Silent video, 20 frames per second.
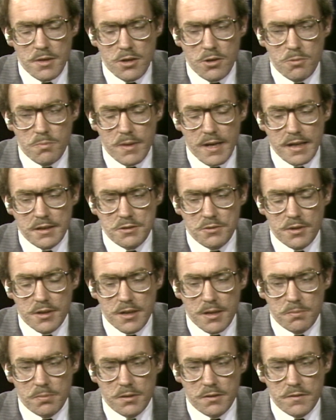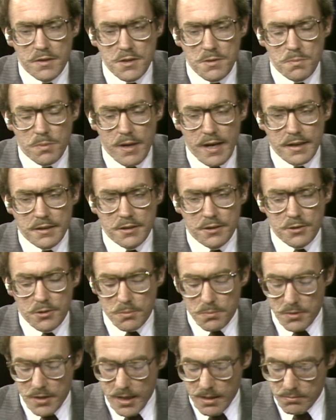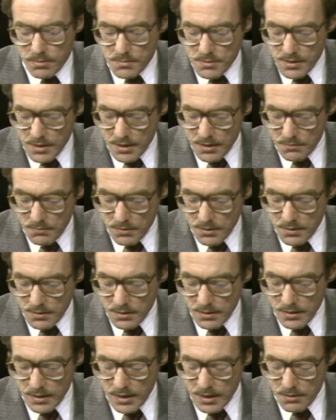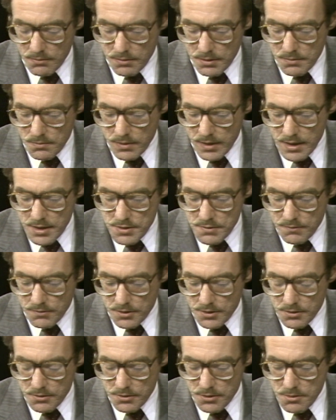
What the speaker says: go back to a couple of these practical problems that it would raise for you.